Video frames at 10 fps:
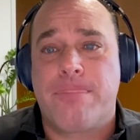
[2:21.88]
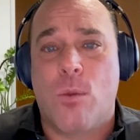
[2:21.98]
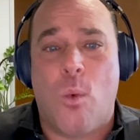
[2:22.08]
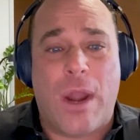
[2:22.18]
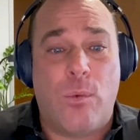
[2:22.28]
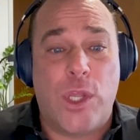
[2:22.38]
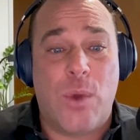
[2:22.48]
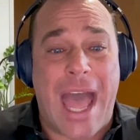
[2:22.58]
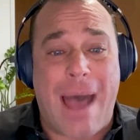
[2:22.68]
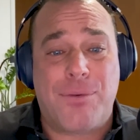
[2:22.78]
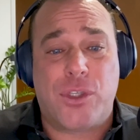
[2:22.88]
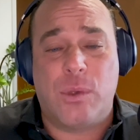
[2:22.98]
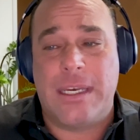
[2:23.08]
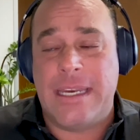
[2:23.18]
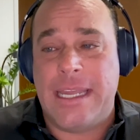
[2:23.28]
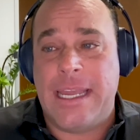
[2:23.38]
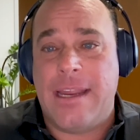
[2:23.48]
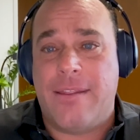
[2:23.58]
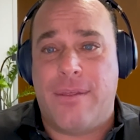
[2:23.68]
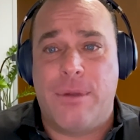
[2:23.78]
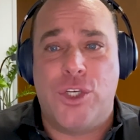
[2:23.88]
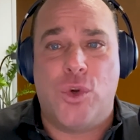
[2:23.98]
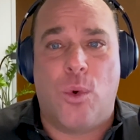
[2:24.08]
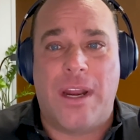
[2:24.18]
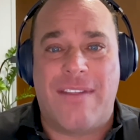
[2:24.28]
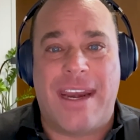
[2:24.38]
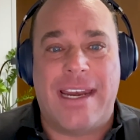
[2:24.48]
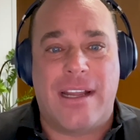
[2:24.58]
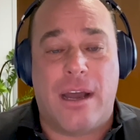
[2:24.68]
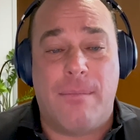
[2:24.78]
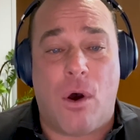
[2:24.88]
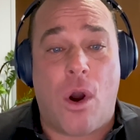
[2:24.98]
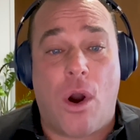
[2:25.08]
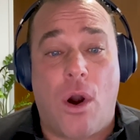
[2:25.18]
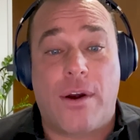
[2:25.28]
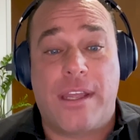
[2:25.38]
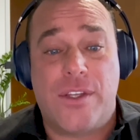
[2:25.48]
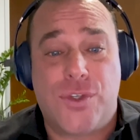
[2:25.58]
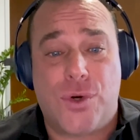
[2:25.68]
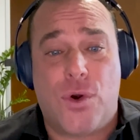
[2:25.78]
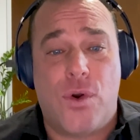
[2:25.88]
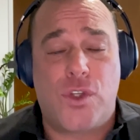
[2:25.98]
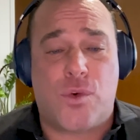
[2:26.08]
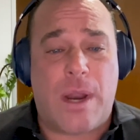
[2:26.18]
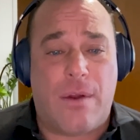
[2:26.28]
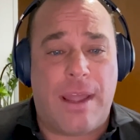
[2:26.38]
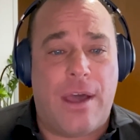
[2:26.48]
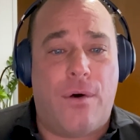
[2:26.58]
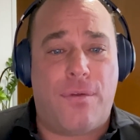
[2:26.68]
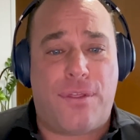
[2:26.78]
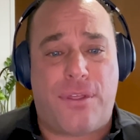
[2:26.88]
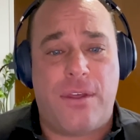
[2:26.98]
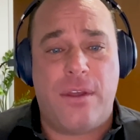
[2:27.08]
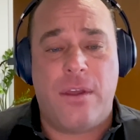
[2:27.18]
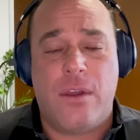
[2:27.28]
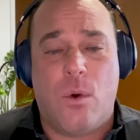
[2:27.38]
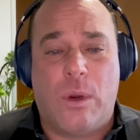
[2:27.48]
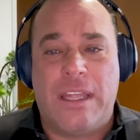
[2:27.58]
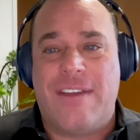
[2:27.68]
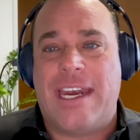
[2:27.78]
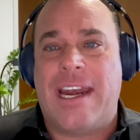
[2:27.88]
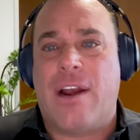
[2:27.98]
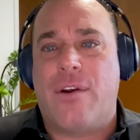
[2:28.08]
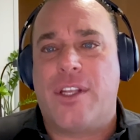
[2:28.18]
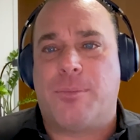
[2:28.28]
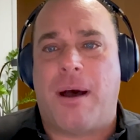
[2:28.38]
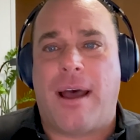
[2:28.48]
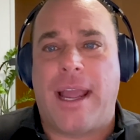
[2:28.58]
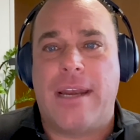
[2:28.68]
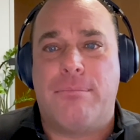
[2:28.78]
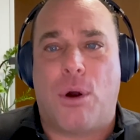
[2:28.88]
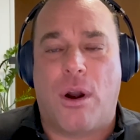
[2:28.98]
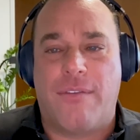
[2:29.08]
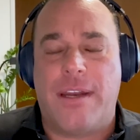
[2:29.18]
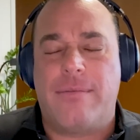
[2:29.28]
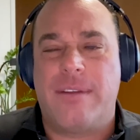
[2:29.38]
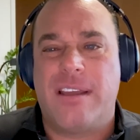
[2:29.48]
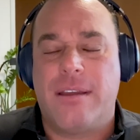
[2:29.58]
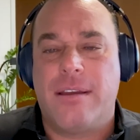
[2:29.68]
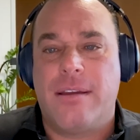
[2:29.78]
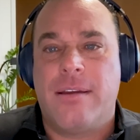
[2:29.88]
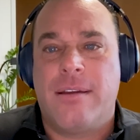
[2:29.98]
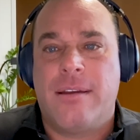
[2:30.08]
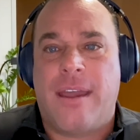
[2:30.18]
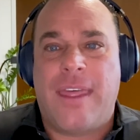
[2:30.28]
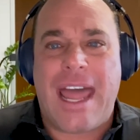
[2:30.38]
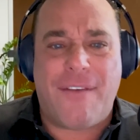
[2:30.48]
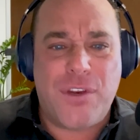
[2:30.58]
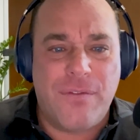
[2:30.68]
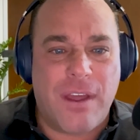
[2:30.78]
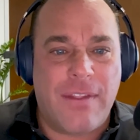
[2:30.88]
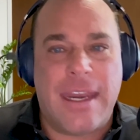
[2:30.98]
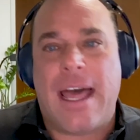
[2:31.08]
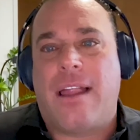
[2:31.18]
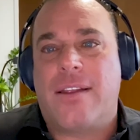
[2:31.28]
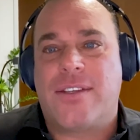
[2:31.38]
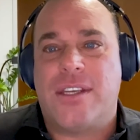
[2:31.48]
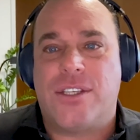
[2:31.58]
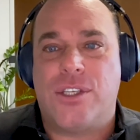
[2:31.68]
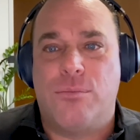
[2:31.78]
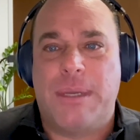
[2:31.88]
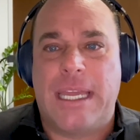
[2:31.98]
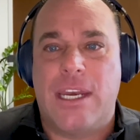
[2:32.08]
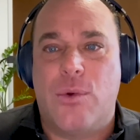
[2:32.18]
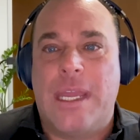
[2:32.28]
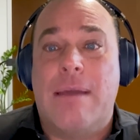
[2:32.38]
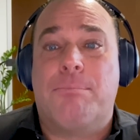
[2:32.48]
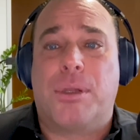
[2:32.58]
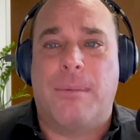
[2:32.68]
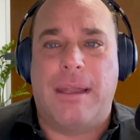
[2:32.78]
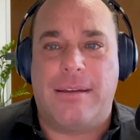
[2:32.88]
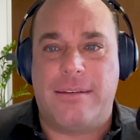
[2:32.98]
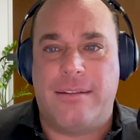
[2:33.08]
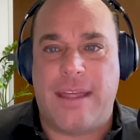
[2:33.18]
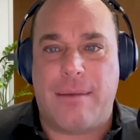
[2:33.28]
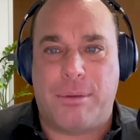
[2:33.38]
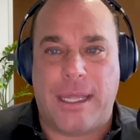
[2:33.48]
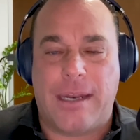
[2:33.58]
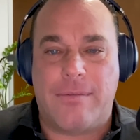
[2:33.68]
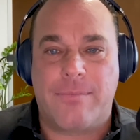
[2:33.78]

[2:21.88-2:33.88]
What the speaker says: When will you absolutely need the majority of that income? Are concerns around health, we're leaving an inheritance behind, part of it. And then after you've done the analysis, you begin to implement that plan.